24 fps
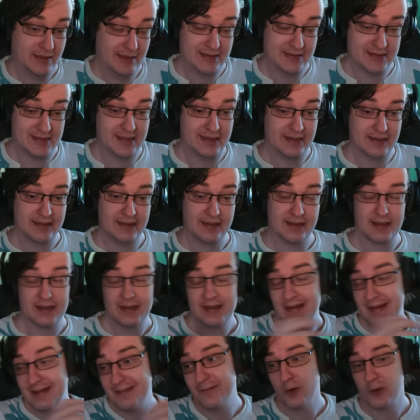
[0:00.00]
It's
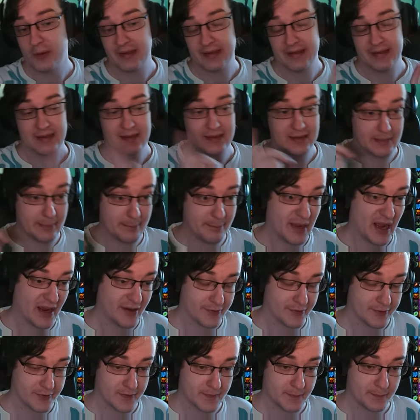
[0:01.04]
healing. It won't heal
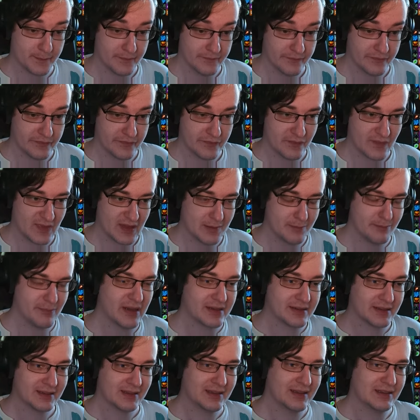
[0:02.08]
much,
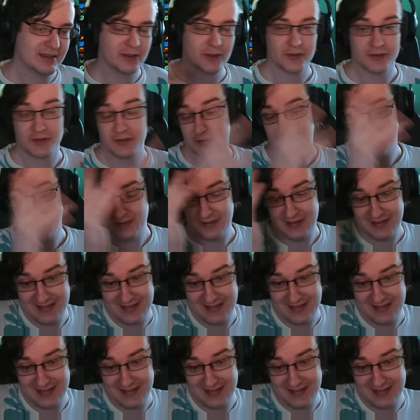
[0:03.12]
but it's got,